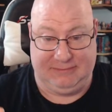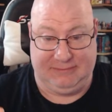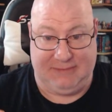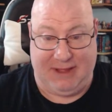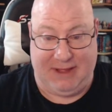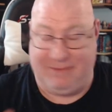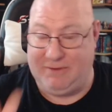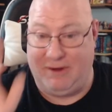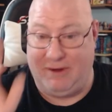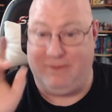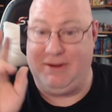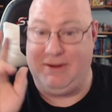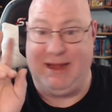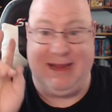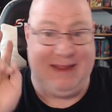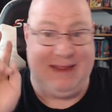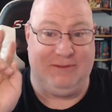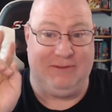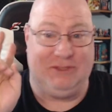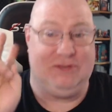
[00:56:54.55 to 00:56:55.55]
I've already
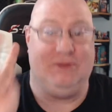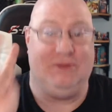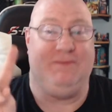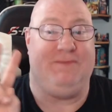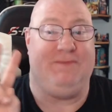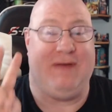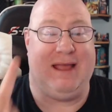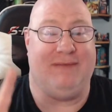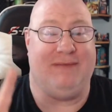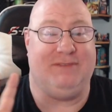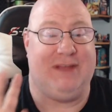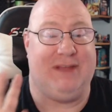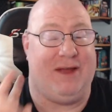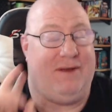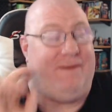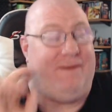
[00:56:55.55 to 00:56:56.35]
given 2 5s out.